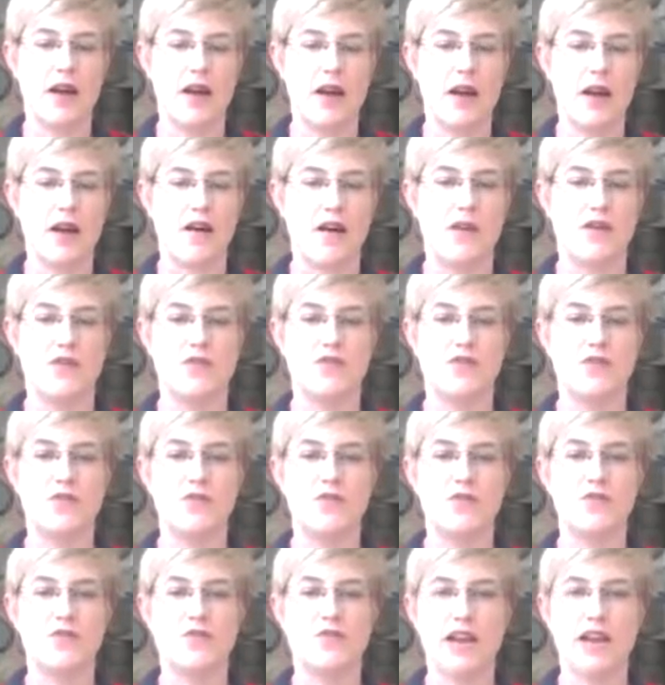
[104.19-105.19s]
of
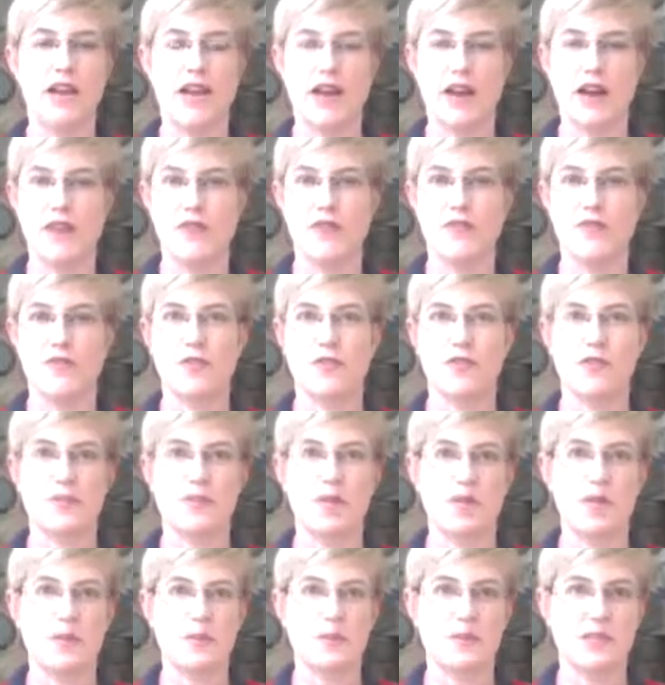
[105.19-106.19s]
careful
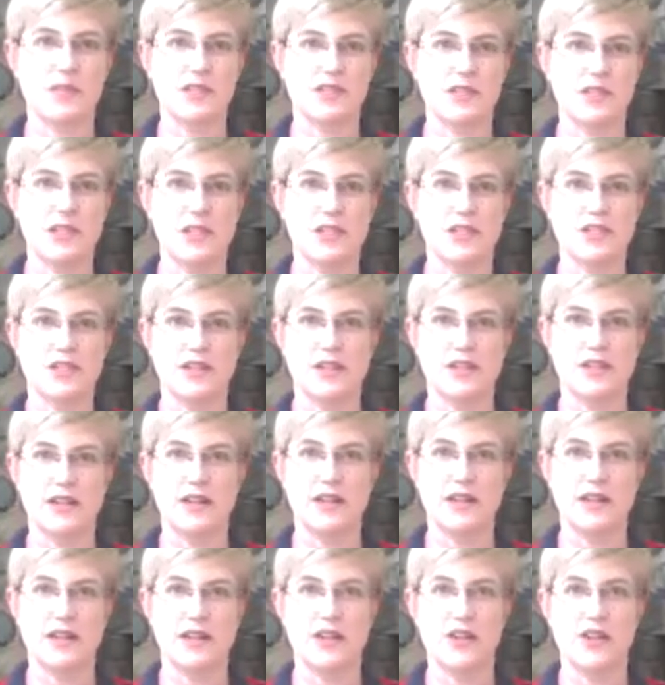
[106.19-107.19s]
rehabilitation,
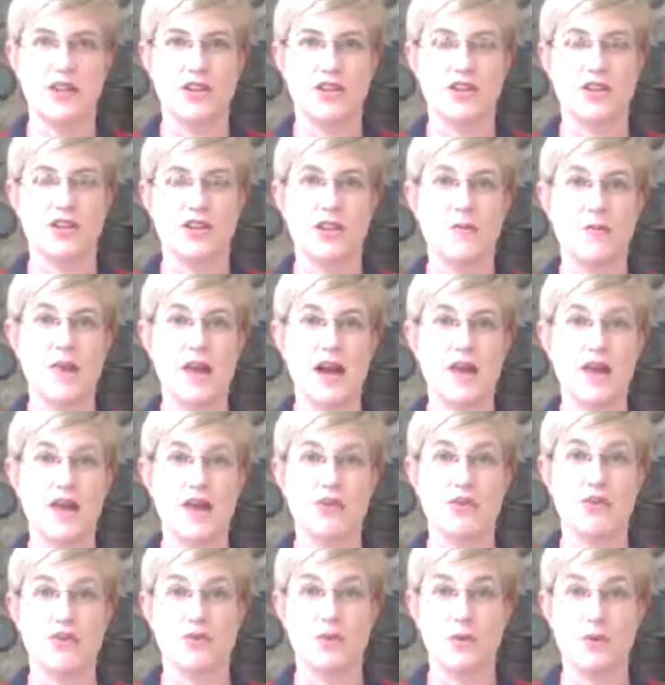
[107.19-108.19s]
you get back
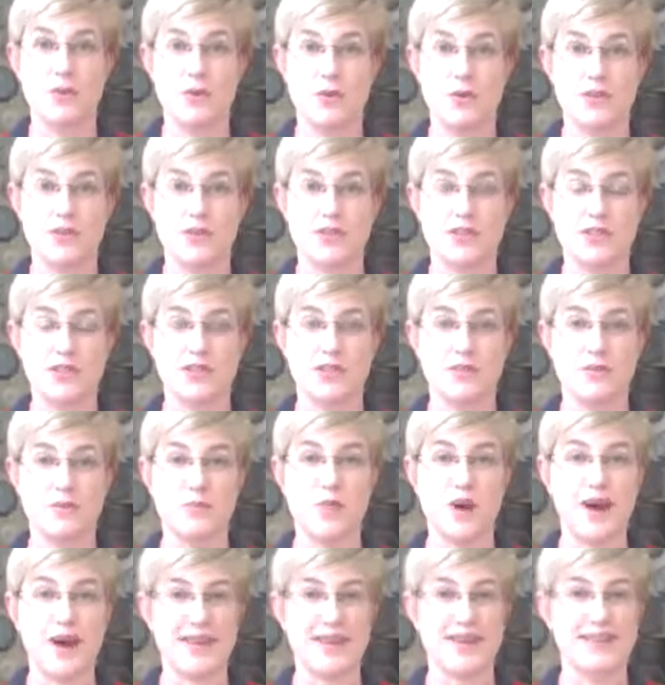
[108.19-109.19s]
on your horse and your
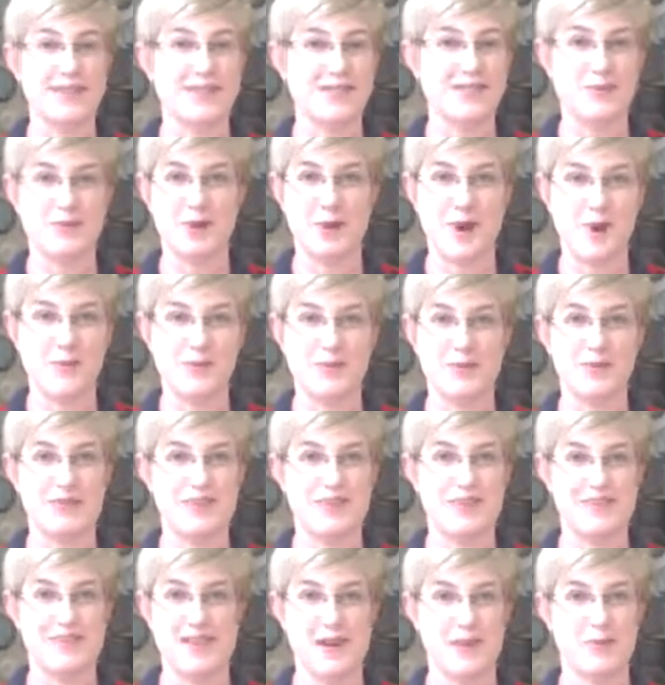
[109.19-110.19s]
body is
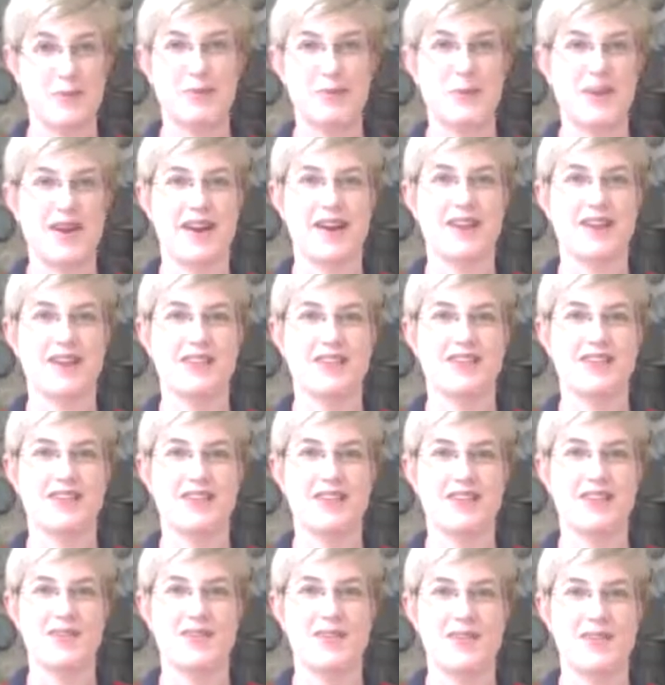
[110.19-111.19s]
probably not prepared
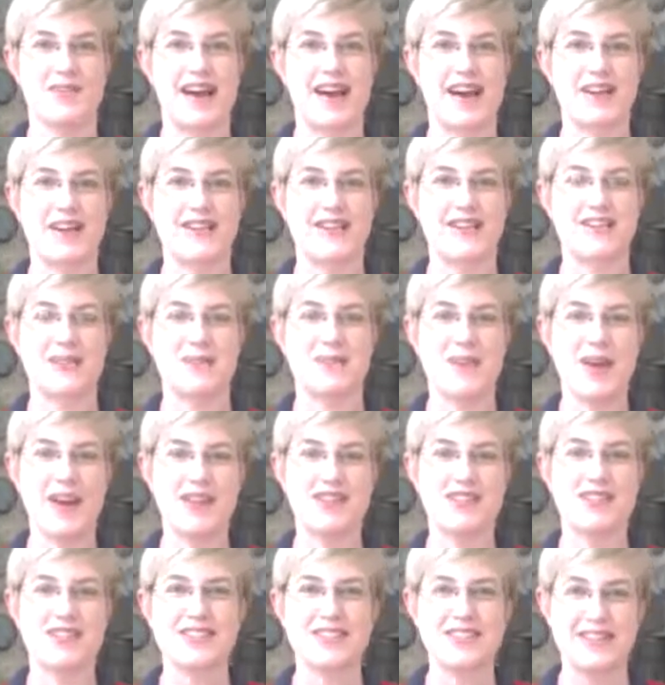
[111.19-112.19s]
for that,
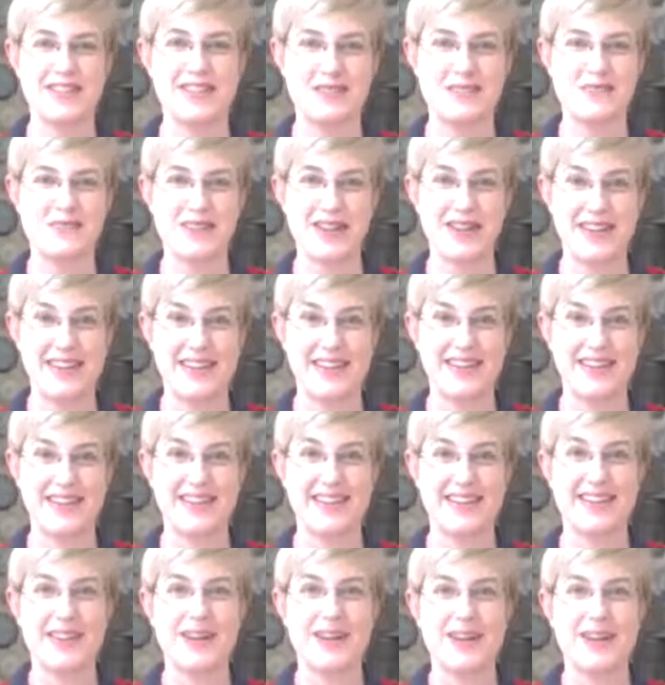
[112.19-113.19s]
especially when
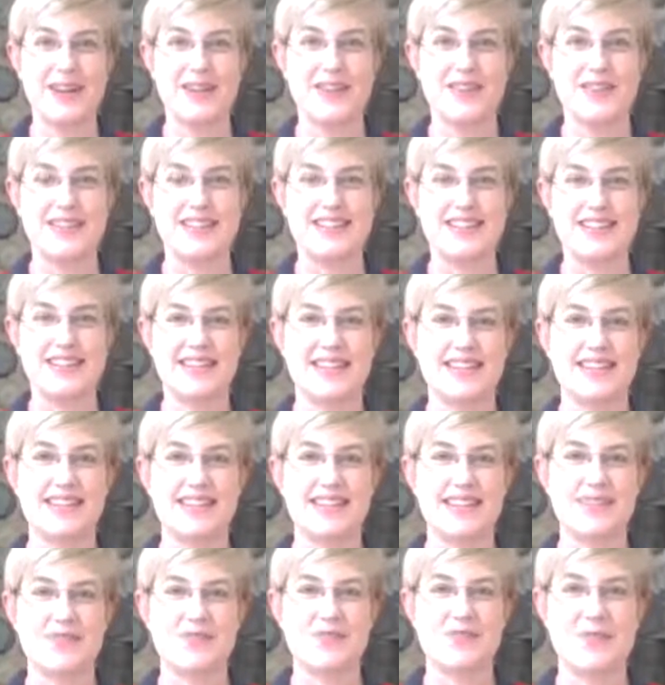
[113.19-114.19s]
the
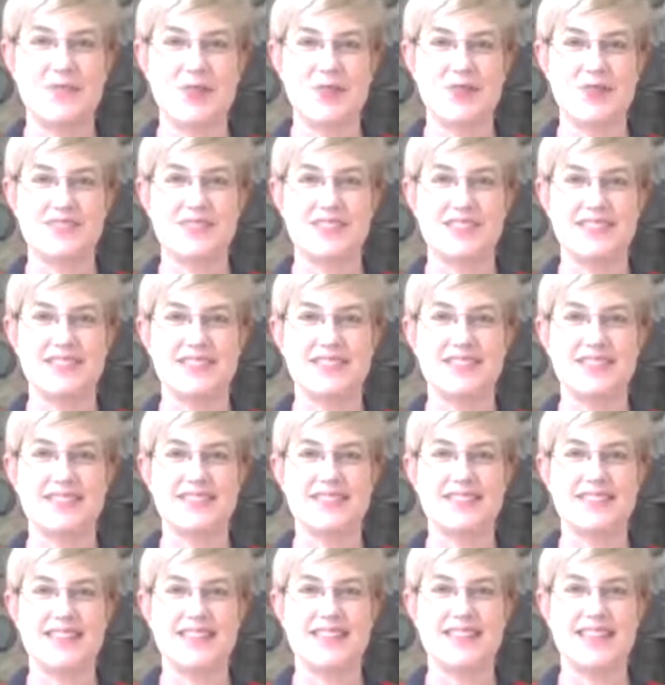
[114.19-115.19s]
tendency for
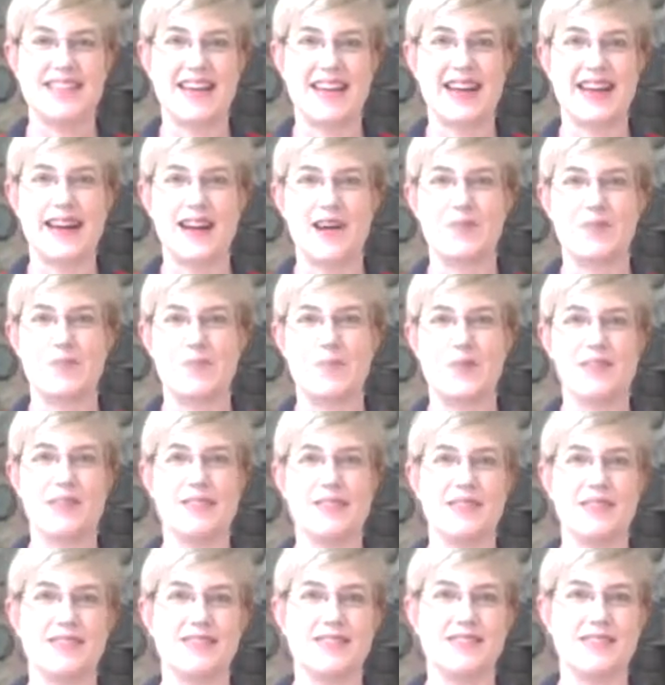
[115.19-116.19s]
horses that have been
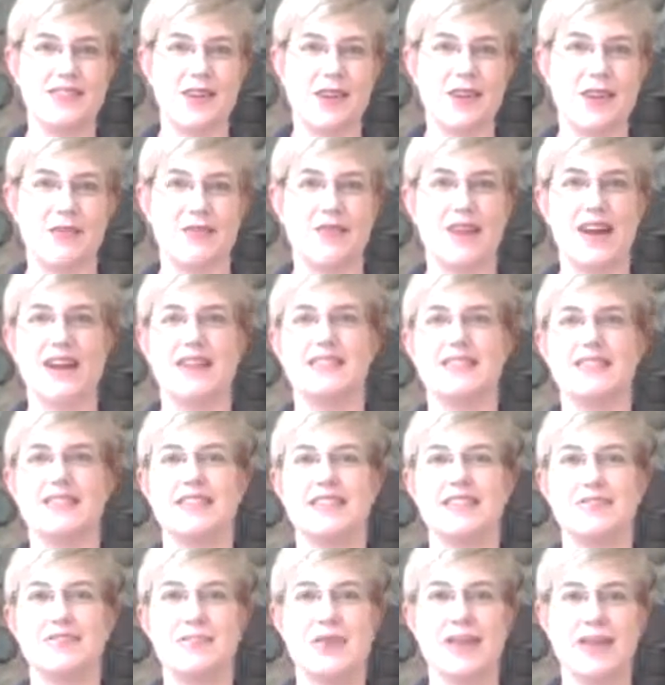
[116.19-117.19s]
on stall rest
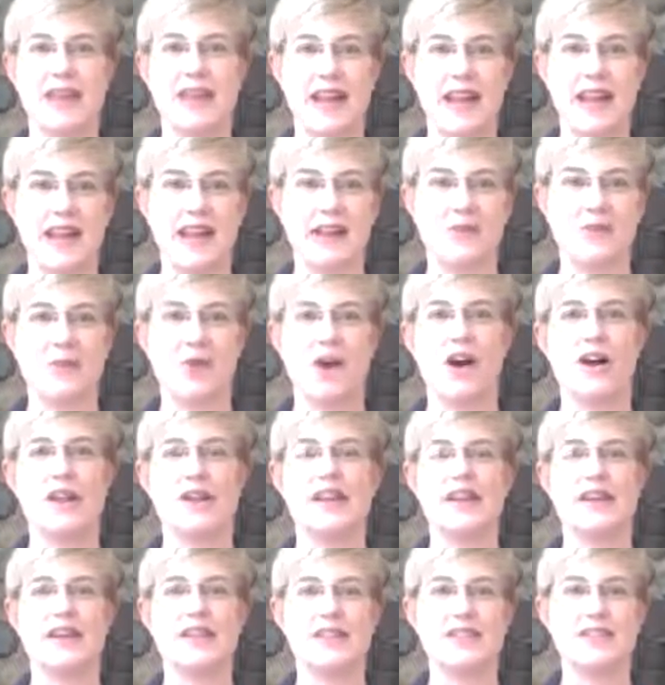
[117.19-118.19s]
and have been hand
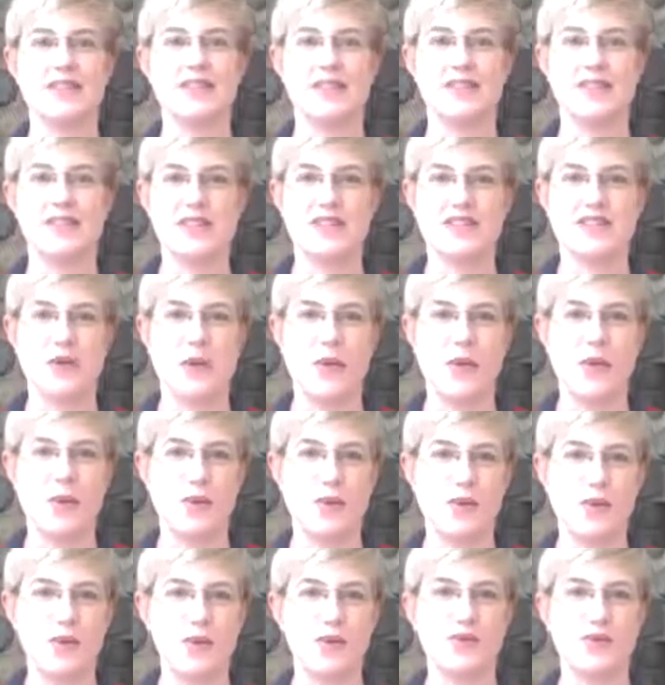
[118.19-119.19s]
walking and doing this
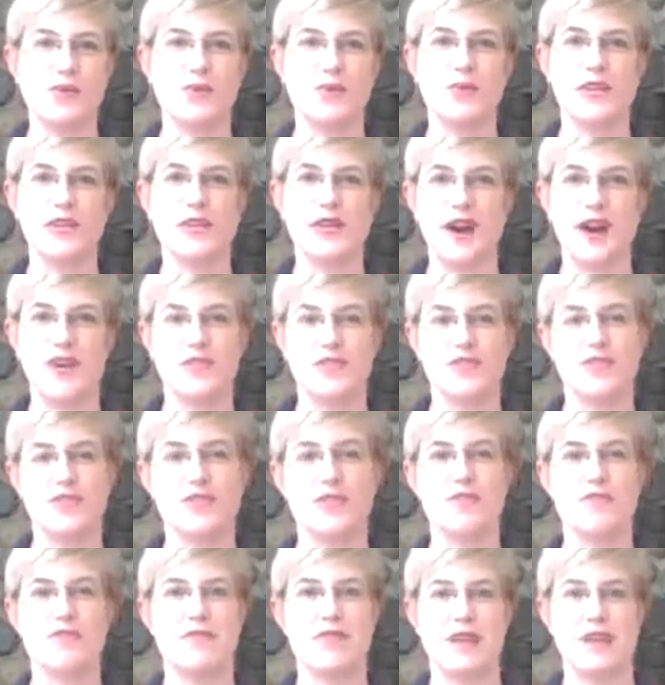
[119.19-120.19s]
whole
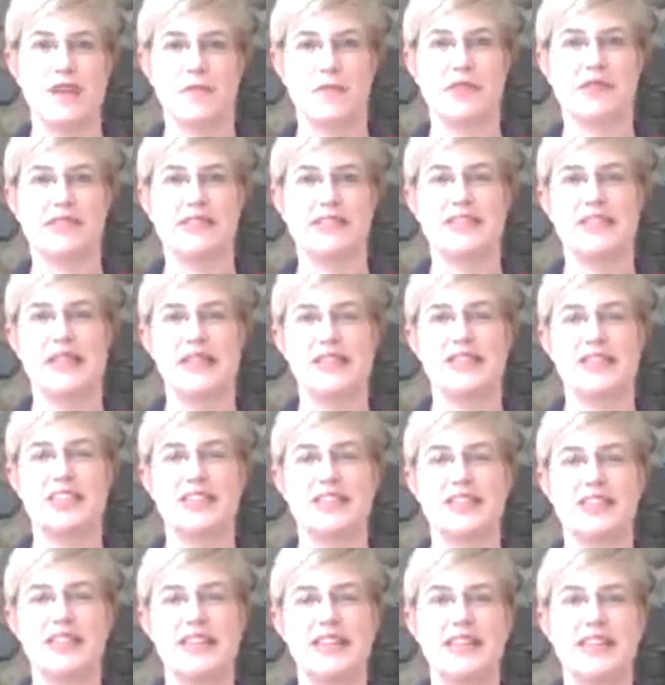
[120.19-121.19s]
recovery
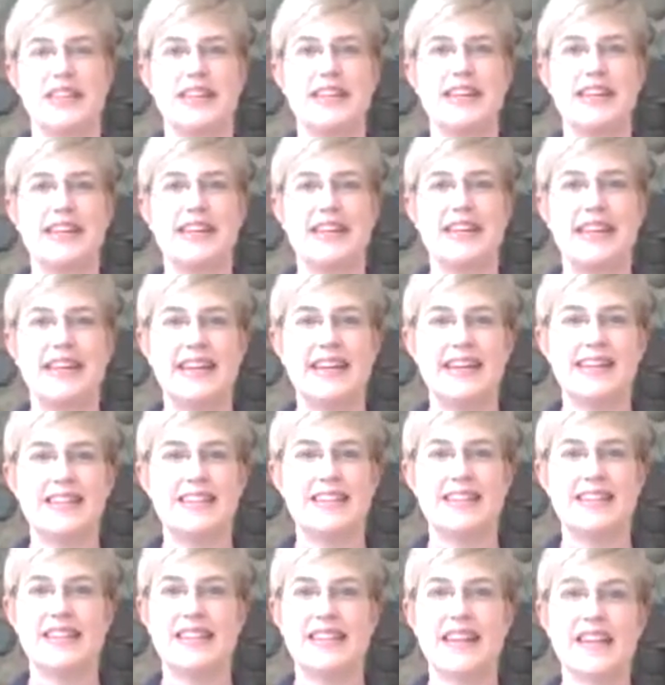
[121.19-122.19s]
rehabilitation thing is
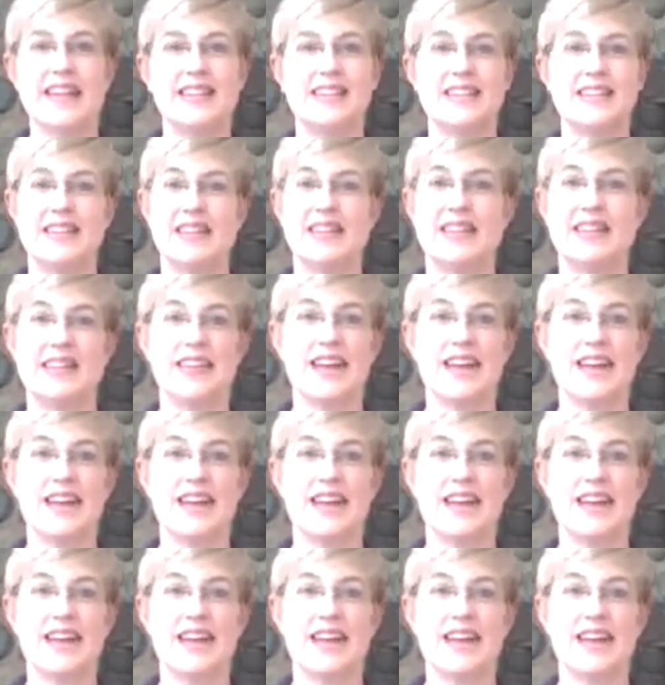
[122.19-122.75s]
that they suddenly